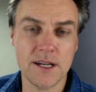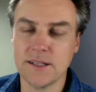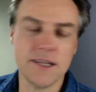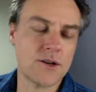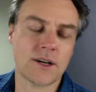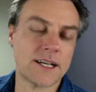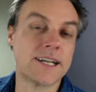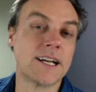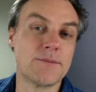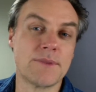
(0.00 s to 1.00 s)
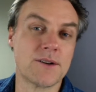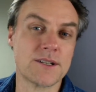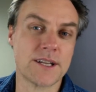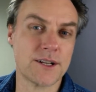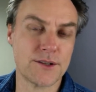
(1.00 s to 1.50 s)
they're not going to get up there and
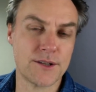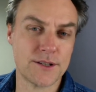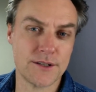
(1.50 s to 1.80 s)
tell you that